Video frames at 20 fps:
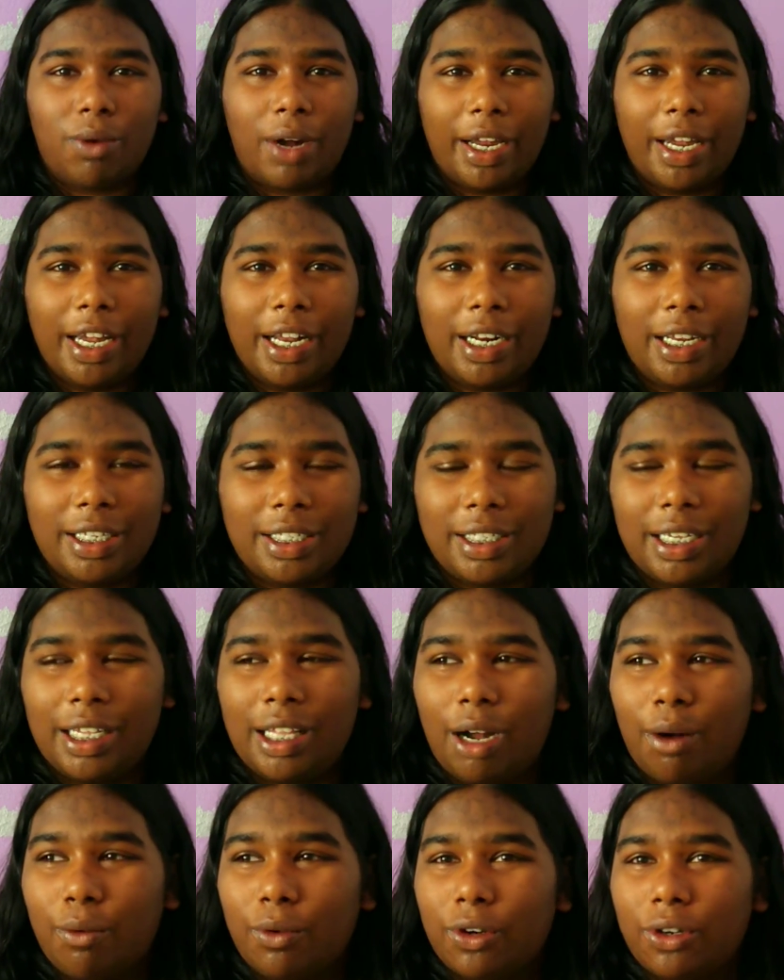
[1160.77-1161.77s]
Why can't I say
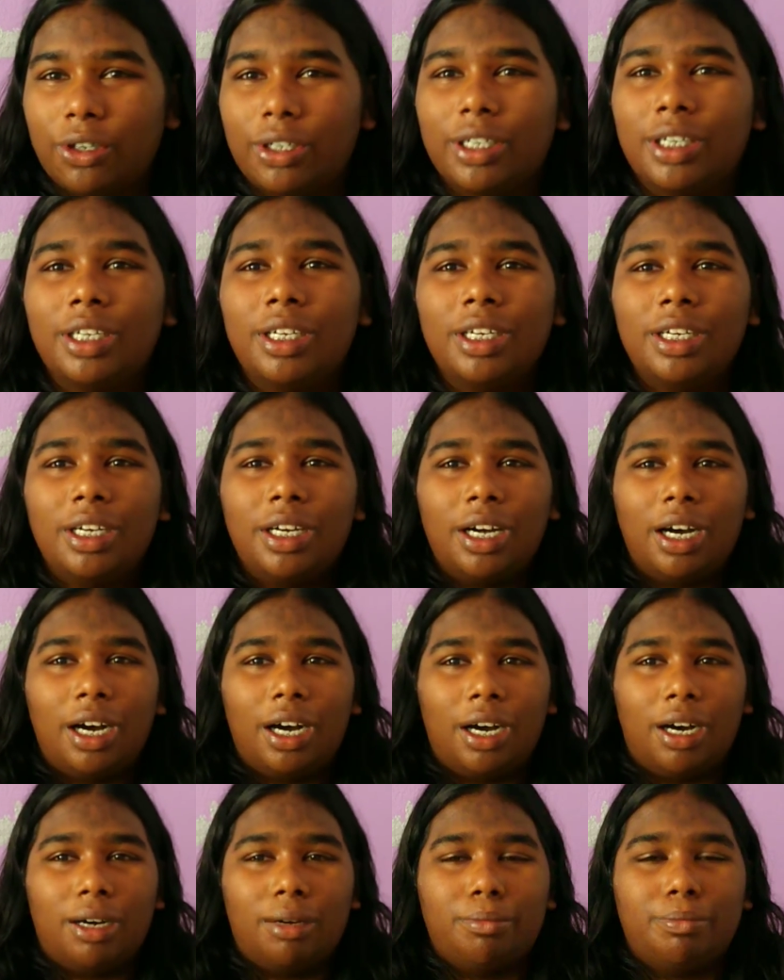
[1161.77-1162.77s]
that word?
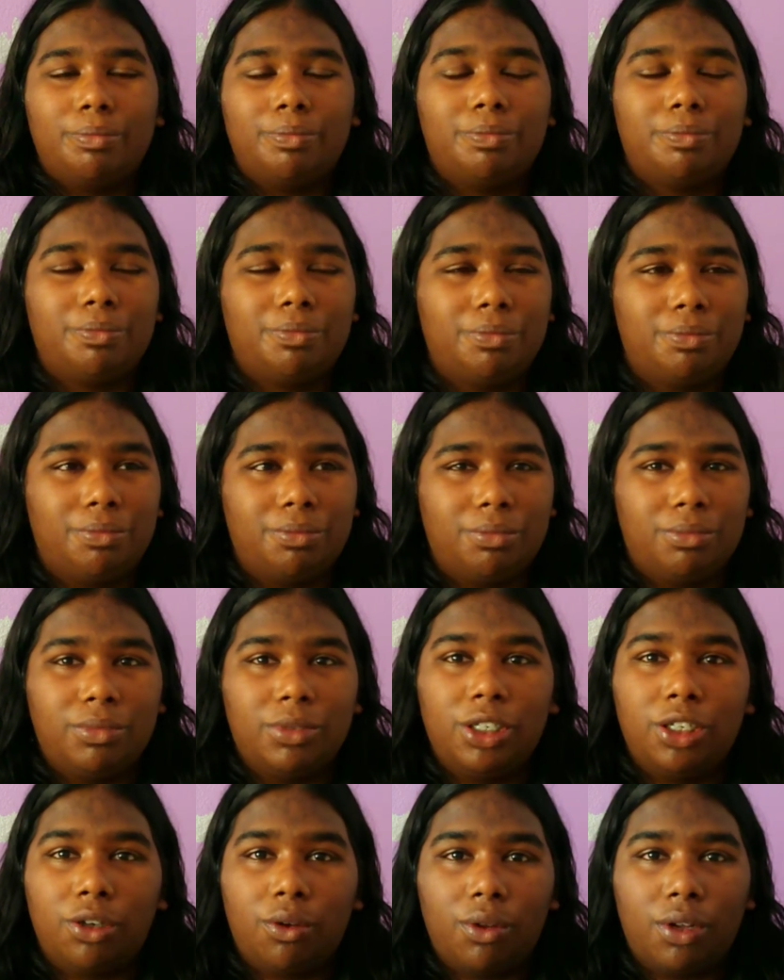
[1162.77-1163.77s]

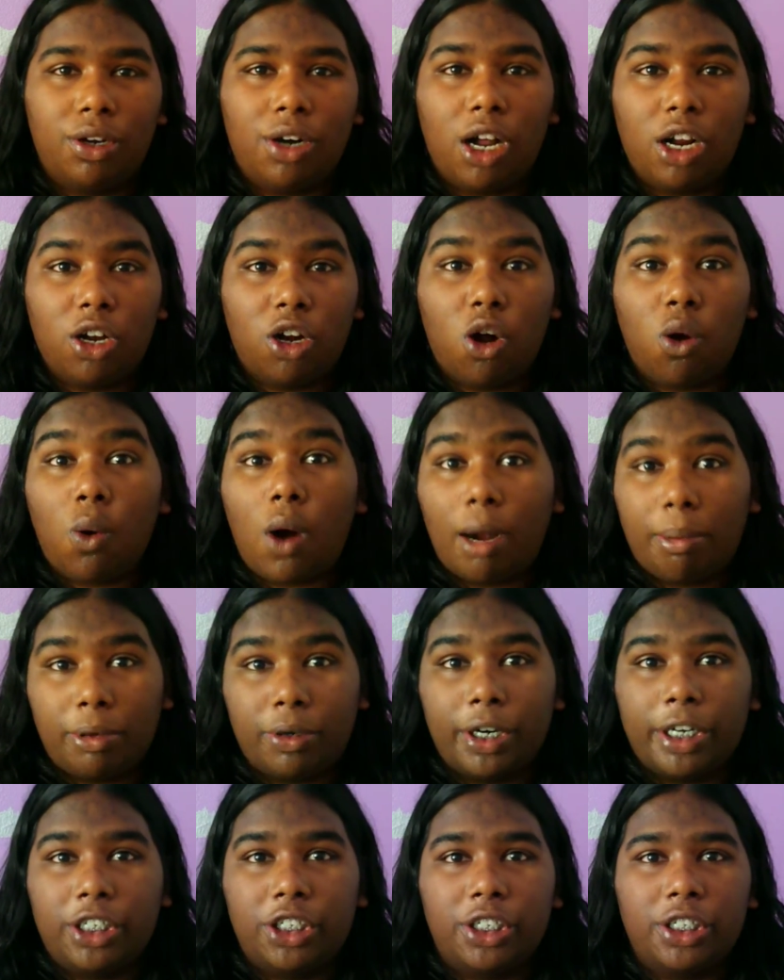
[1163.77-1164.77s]
You know, they're not a
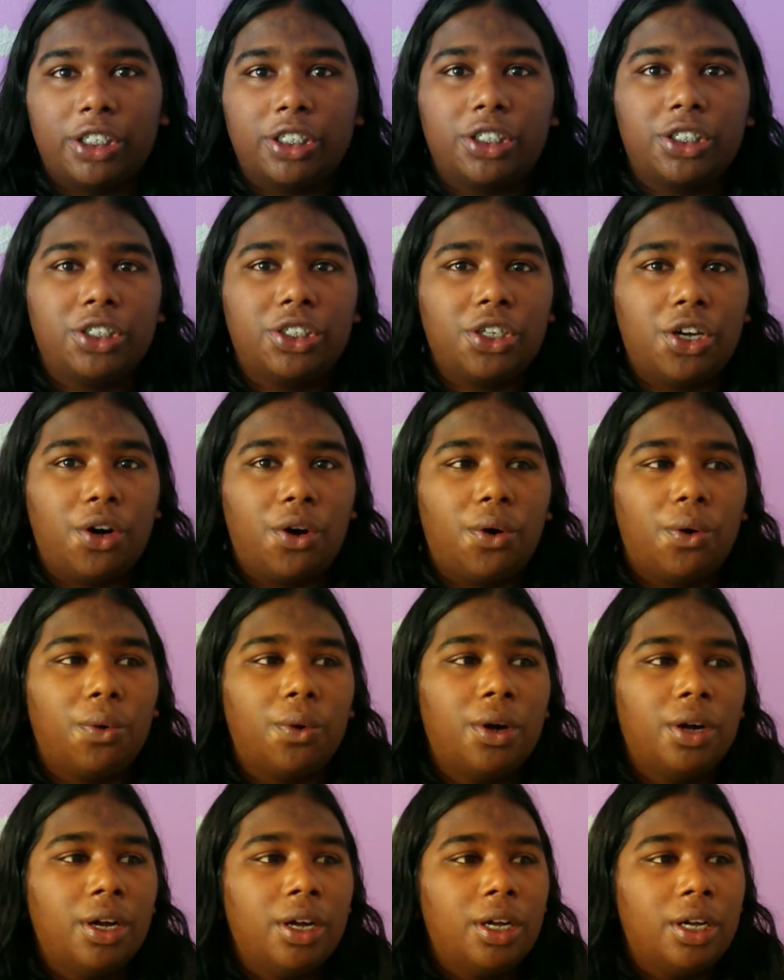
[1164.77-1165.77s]
cooperation.
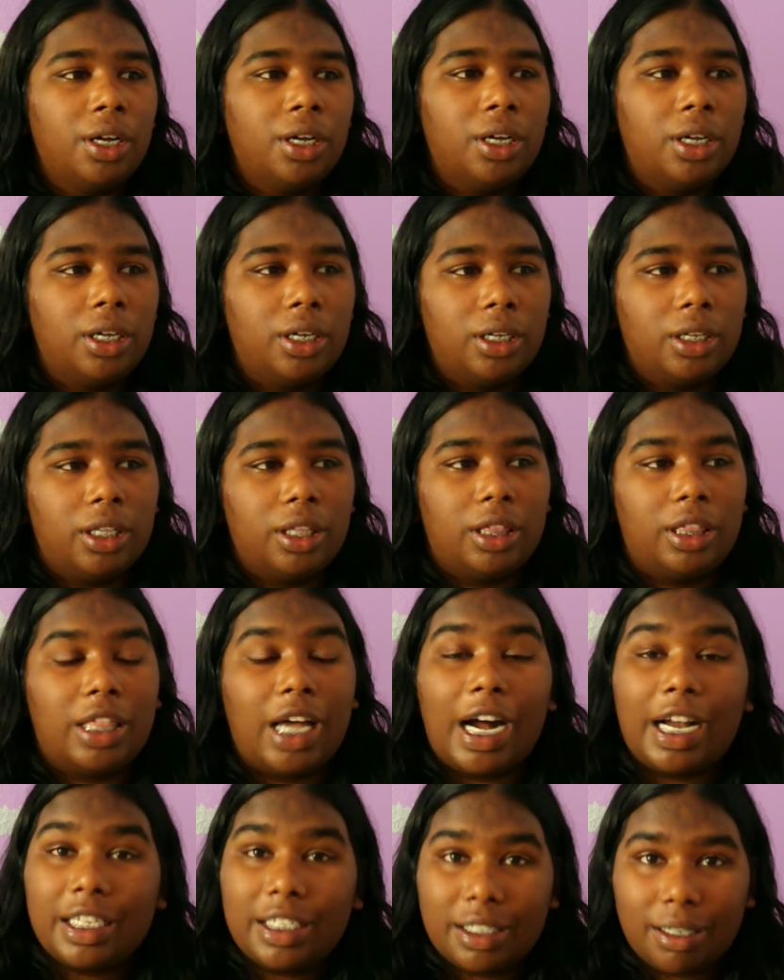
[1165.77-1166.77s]
So
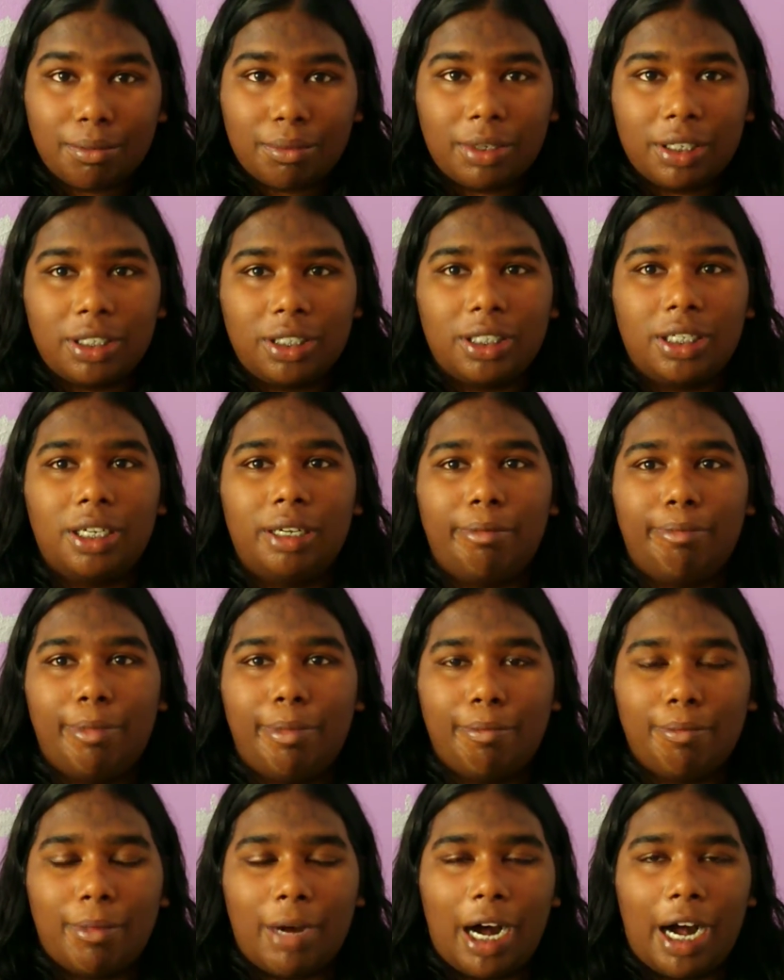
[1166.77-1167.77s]
that's something to keep
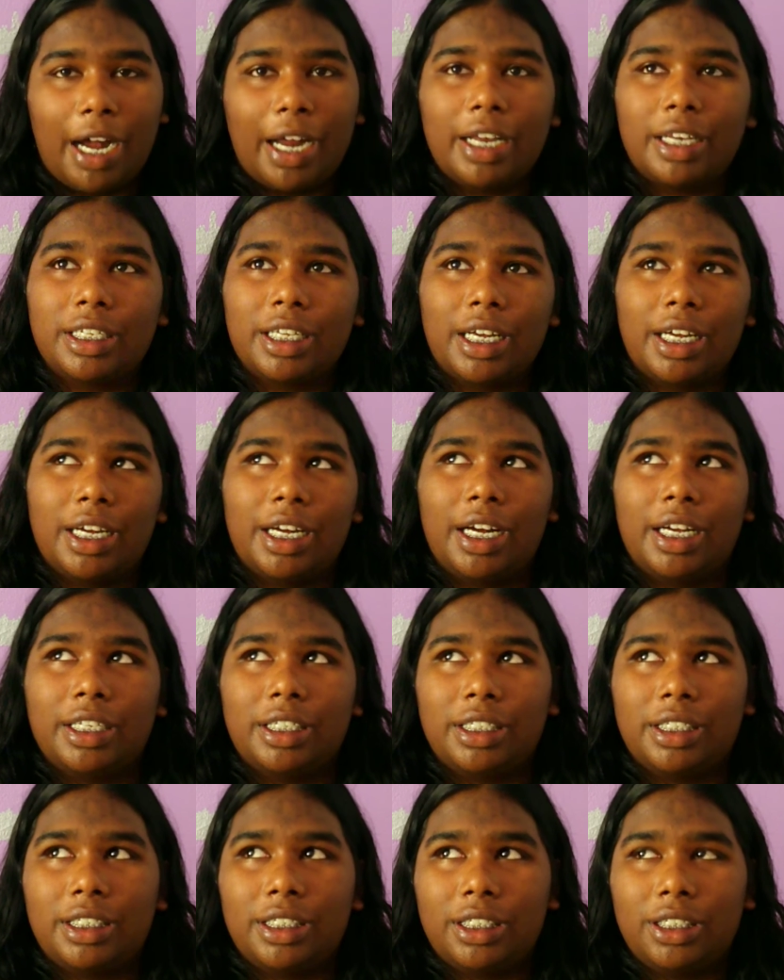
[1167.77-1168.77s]
in mind,
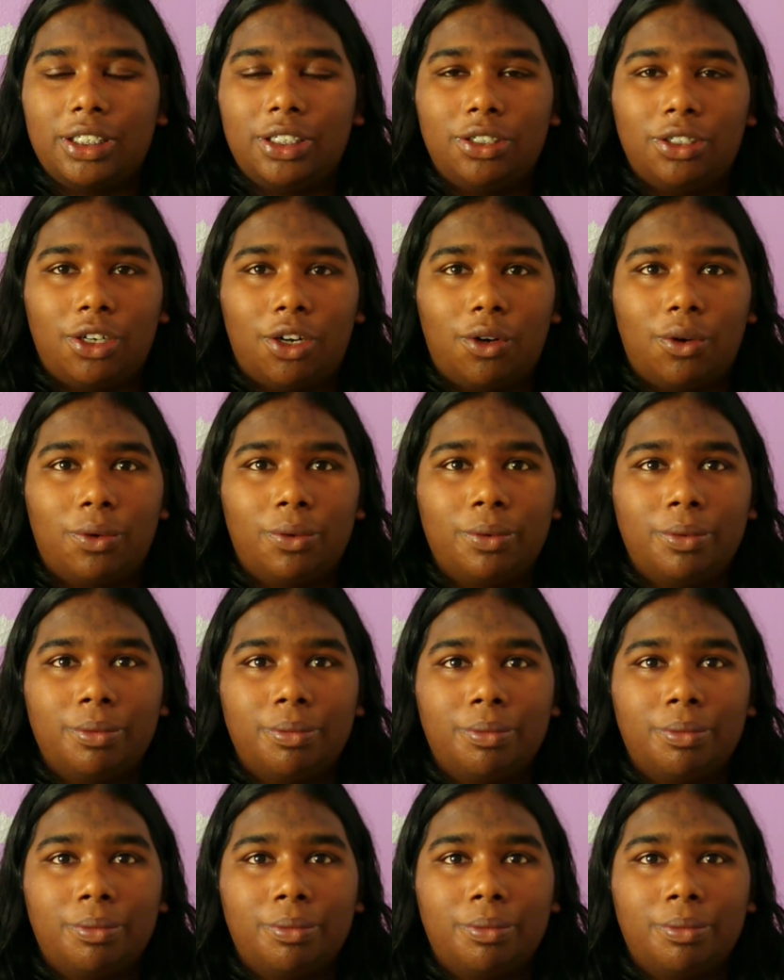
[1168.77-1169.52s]
and, you know,